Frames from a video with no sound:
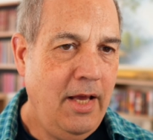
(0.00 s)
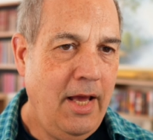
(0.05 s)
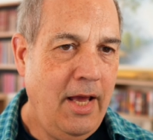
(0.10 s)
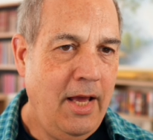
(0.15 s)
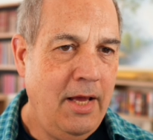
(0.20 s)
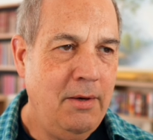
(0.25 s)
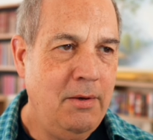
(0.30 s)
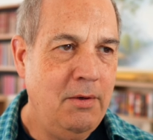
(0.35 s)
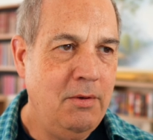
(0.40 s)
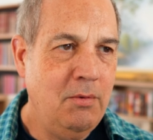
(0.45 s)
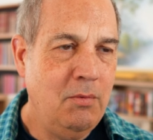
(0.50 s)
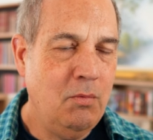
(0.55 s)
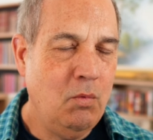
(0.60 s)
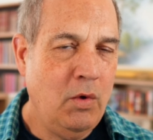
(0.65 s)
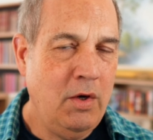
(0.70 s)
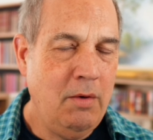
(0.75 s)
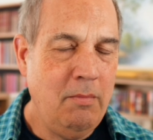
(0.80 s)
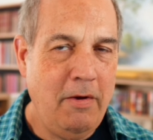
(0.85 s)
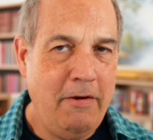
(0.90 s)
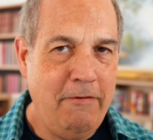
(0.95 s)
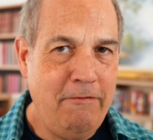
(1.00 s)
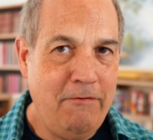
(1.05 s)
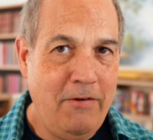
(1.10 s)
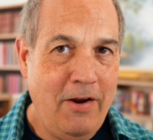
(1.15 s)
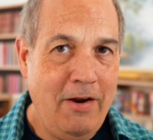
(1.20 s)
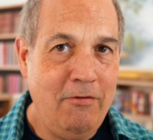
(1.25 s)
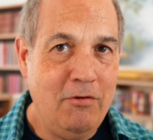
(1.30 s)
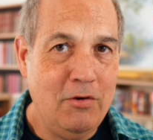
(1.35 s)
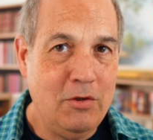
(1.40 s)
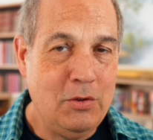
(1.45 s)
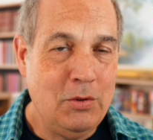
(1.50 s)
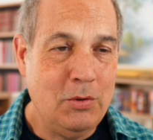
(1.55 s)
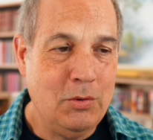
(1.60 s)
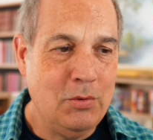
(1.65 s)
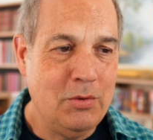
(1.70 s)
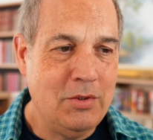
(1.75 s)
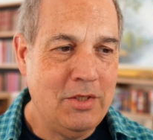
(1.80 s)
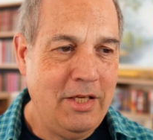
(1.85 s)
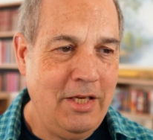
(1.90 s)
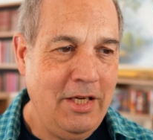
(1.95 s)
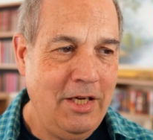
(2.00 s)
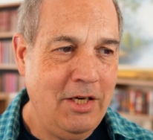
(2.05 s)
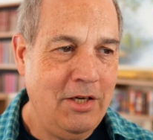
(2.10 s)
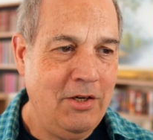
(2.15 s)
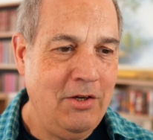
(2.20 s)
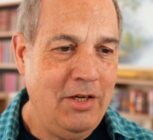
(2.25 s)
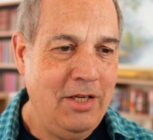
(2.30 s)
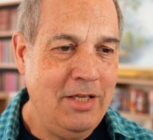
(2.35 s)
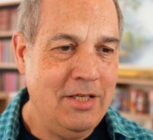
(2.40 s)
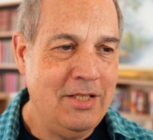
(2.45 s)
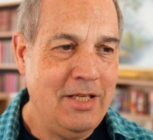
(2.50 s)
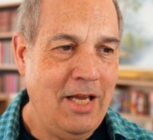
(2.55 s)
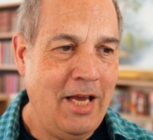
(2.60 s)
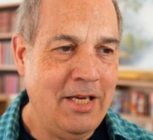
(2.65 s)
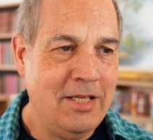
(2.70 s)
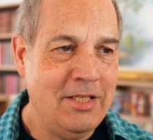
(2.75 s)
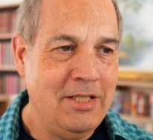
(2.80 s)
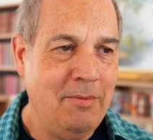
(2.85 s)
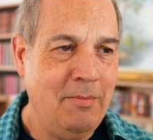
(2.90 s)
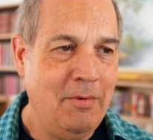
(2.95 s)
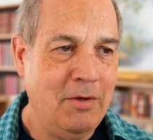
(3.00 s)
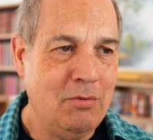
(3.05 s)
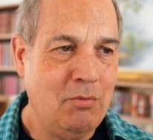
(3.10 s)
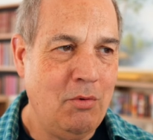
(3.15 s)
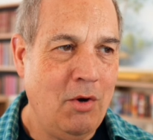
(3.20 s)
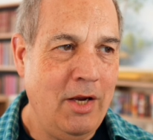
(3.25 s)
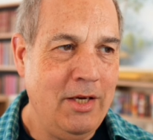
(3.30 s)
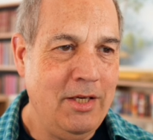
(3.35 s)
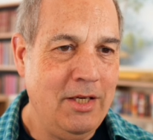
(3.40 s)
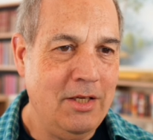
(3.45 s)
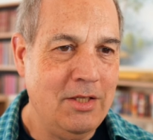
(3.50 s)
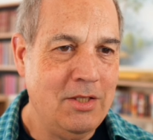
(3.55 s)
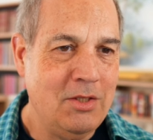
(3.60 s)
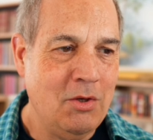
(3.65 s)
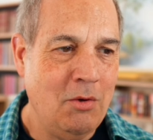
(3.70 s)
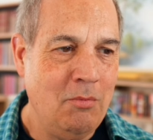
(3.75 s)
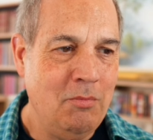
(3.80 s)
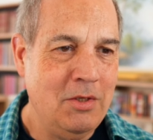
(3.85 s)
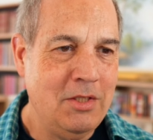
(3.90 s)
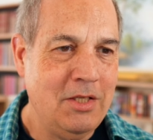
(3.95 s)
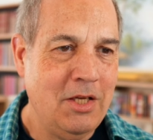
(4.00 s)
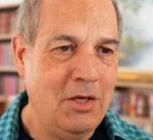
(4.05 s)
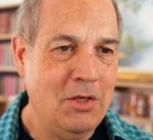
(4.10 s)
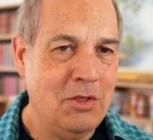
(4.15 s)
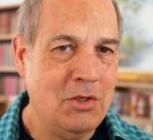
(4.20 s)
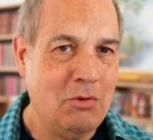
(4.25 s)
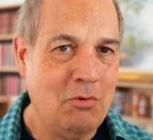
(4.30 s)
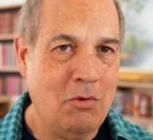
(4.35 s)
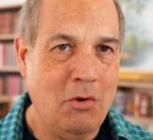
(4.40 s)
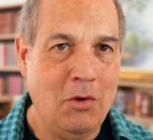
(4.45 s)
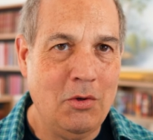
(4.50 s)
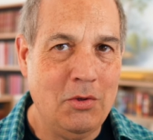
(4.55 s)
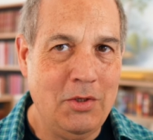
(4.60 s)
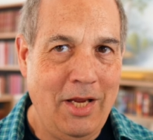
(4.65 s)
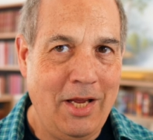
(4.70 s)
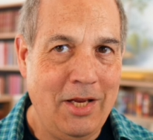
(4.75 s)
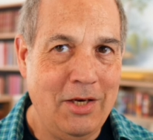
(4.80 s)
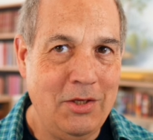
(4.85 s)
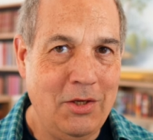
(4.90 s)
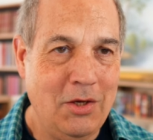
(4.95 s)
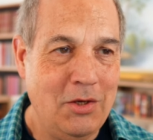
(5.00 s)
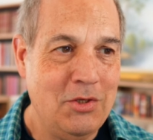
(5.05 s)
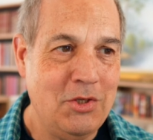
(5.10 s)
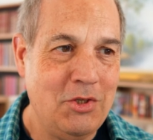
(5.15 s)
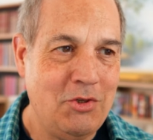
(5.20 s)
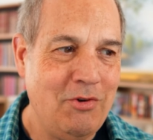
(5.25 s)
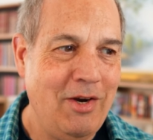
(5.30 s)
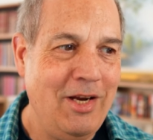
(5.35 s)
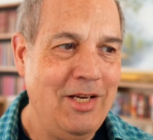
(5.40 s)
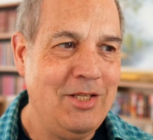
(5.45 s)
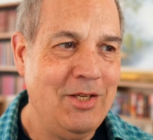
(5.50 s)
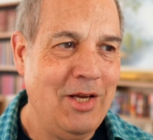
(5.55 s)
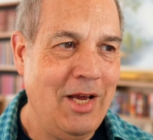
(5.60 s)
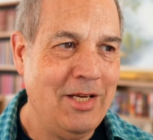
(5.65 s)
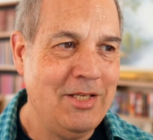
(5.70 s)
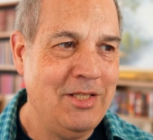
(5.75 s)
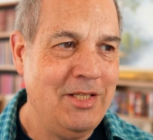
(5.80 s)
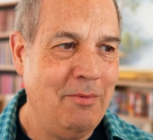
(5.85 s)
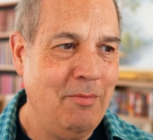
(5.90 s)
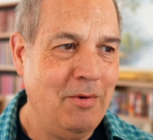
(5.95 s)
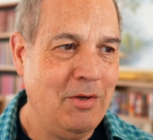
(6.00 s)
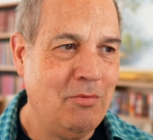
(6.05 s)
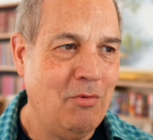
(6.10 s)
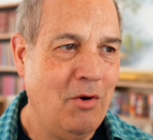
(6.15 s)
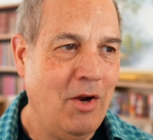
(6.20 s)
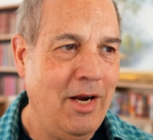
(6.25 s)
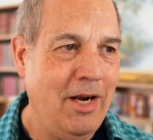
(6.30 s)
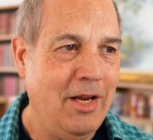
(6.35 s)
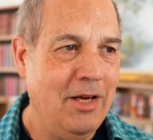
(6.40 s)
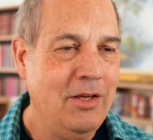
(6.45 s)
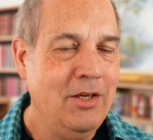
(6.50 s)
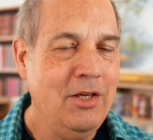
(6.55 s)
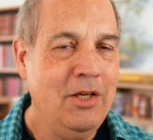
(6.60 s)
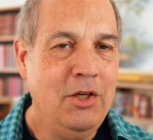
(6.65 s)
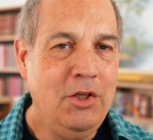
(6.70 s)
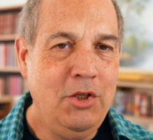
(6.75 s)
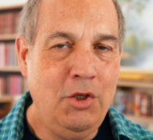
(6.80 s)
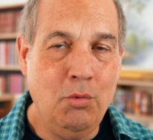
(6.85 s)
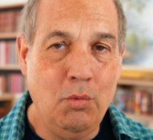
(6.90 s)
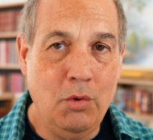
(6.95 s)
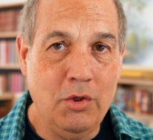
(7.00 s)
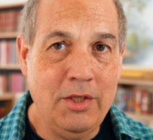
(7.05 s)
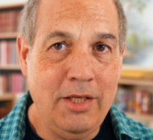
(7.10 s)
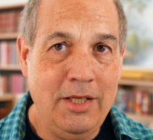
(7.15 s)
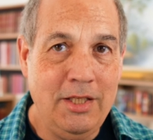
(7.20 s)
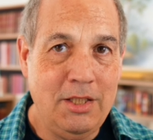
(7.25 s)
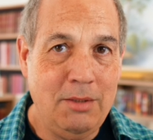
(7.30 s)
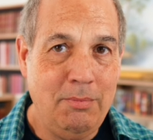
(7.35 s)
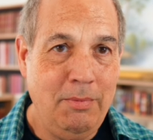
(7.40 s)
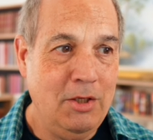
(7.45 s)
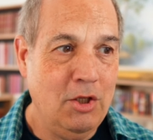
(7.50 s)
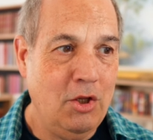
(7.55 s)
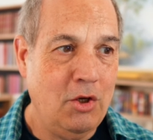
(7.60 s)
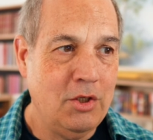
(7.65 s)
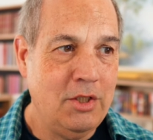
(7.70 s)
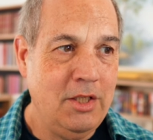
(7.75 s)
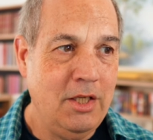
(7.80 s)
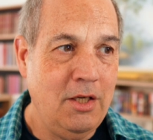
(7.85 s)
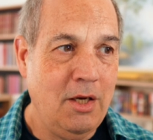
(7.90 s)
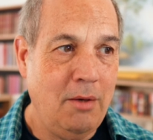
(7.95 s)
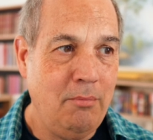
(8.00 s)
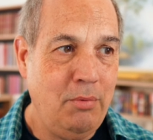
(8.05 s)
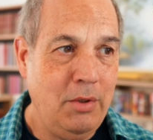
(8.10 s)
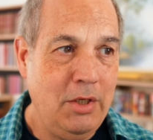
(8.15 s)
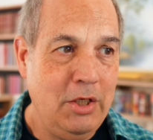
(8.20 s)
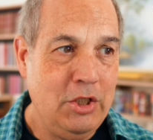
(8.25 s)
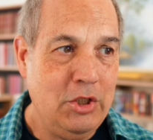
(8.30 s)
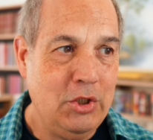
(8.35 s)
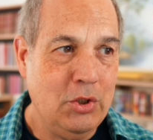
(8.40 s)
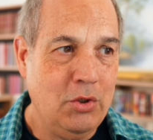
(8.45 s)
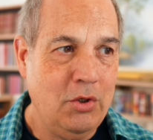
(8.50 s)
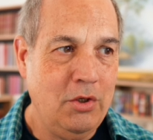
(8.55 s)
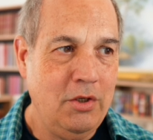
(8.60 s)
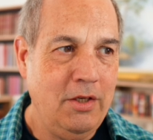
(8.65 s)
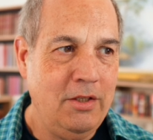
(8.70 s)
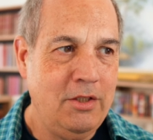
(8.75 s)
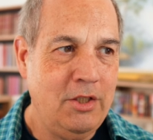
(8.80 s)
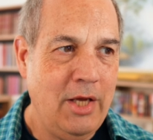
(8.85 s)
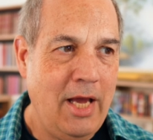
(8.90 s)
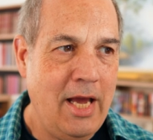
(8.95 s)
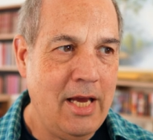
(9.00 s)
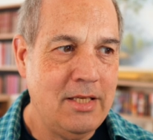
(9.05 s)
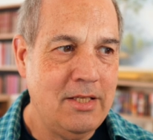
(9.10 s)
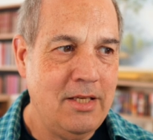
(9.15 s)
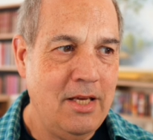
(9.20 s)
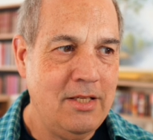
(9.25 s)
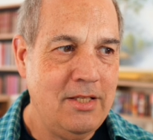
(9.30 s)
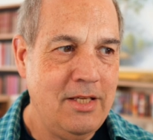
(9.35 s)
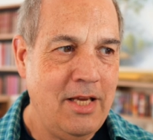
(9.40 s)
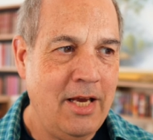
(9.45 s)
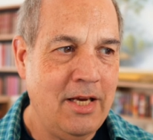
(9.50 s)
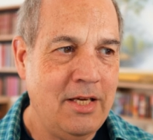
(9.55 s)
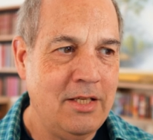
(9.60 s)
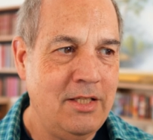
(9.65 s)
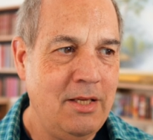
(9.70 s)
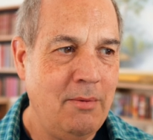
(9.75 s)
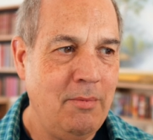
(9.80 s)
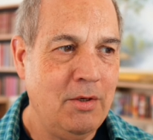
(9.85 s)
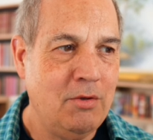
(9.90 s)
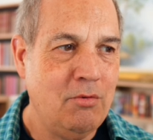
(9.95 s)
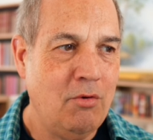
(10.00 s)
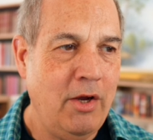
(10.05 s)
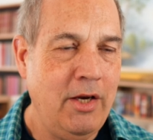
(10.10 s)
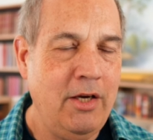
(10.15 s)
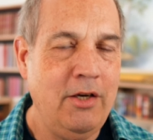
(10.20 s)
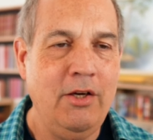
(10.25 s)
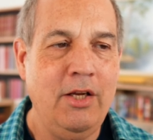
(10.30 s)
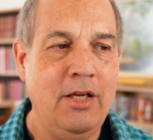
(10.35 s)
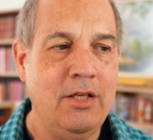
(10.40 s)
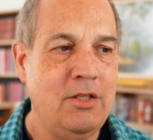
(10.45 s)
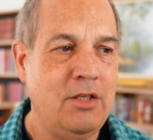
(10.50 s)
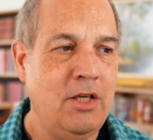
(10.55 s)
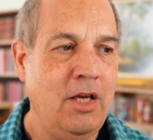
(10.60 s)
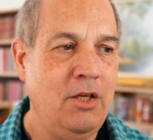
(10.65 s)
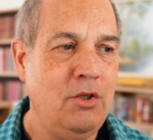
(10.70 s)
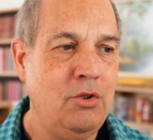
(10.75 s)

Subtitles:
And one of my favorite tools here is Academic Writer. So I'm just going to scroll down and go straight to Academic Writer. You will need to be logged in, I'm pretty sure, to access Academic Writer. It's a